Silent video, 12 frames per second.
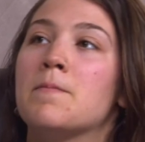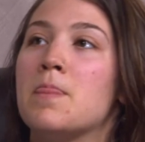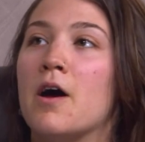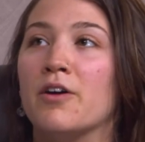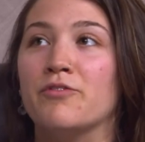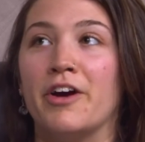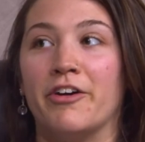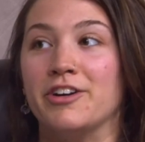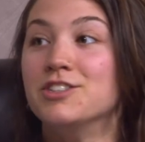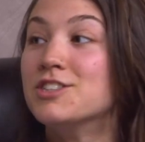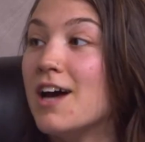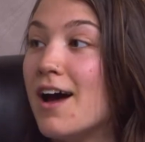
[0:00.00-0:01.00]
are very
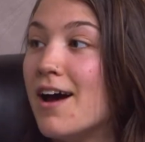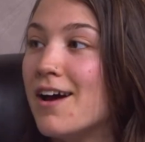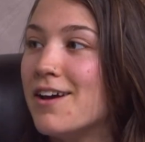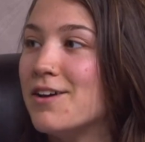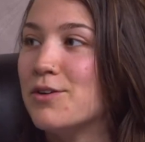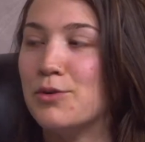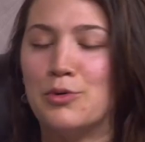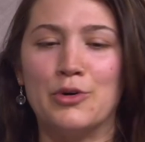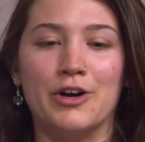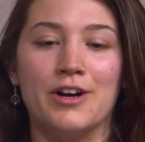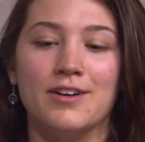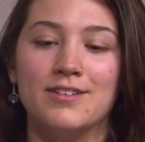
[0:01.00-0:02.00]
shy,
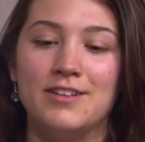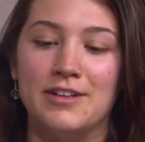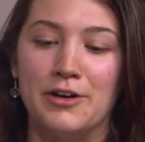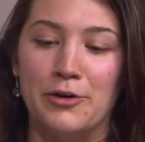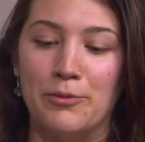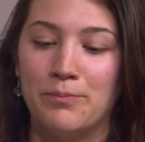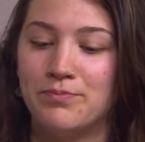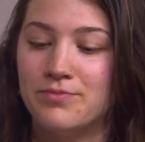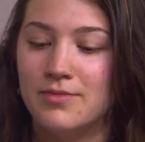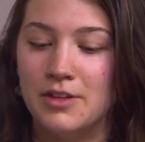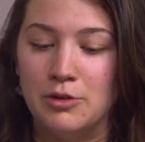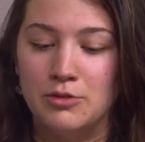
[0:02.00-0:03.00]
or
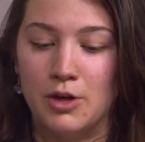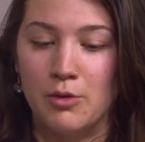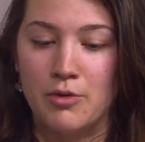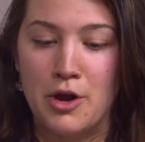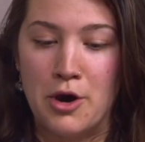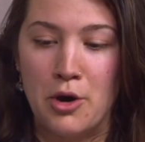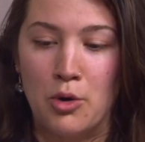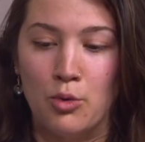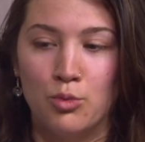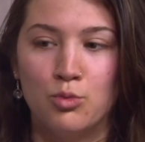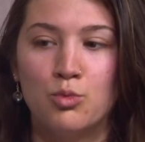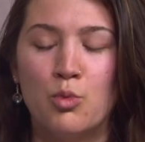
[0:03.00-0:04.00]
you don't
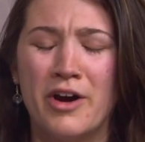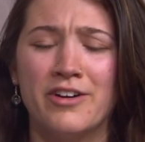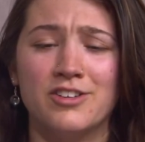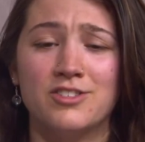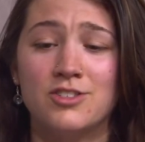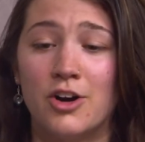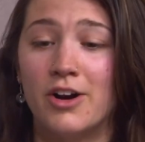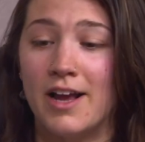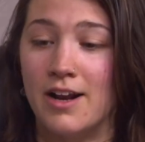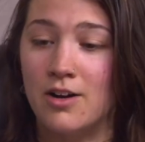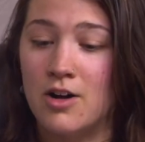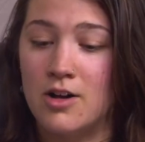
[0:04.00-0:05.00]
know where to start
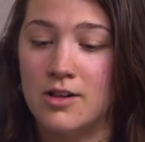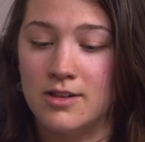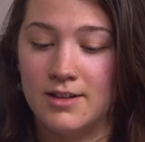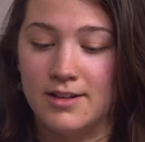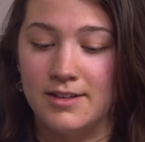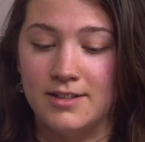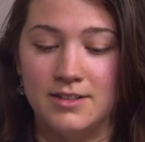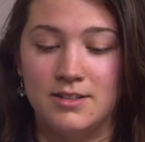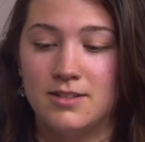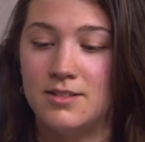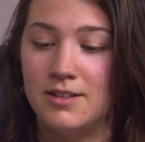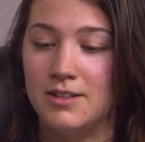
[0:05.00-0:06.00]
at all.
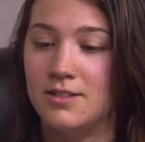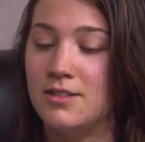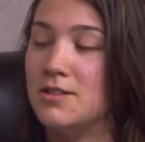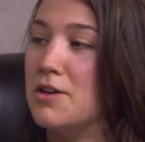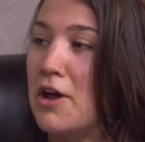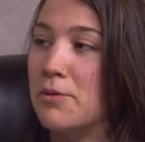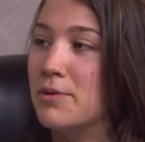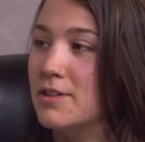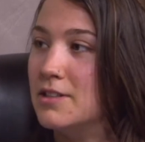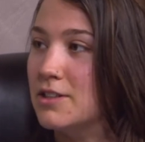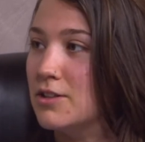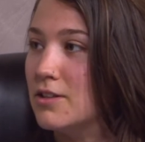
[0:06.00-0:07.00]
It's not a big
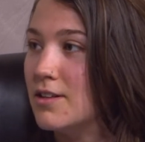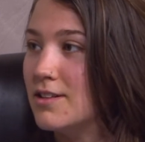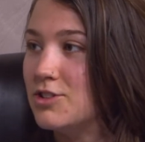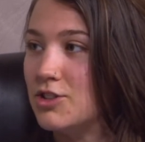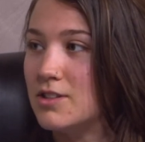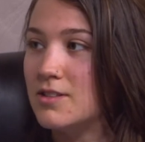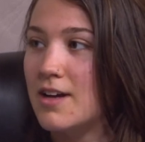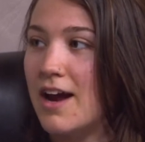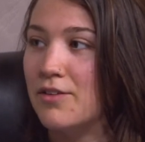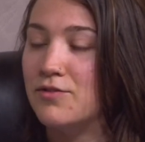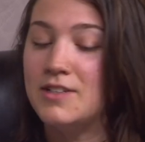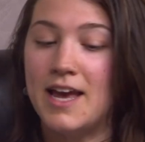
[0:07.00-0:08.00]
deal. Just
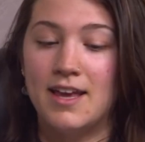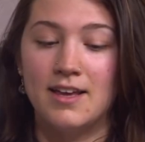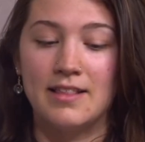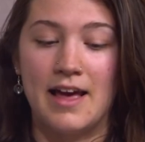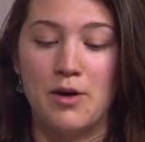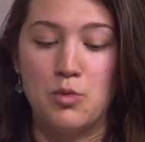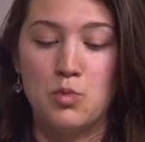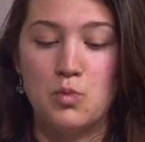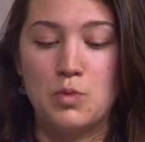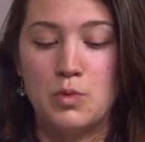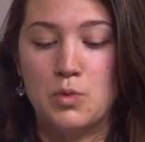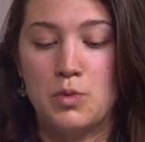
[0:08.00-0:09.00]
kind of taking that
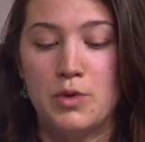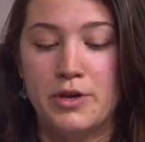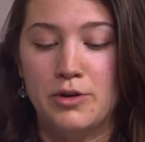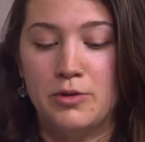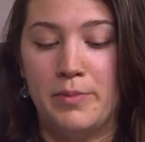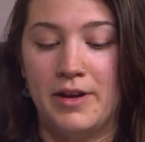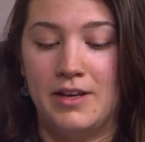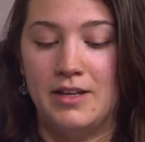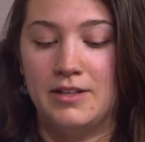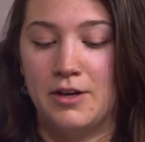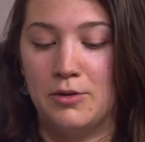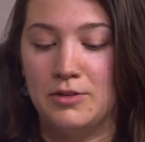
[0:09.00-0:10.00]
little
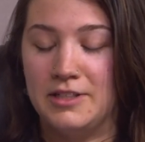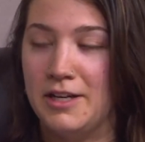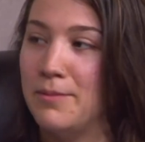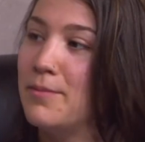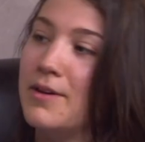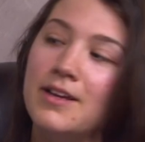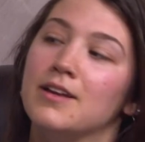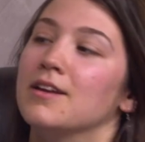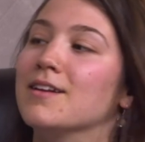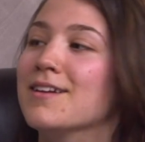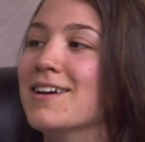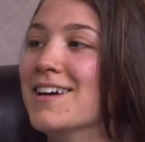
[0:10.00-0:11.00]
pinky toe dip
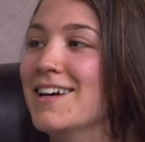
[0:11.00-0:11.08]
in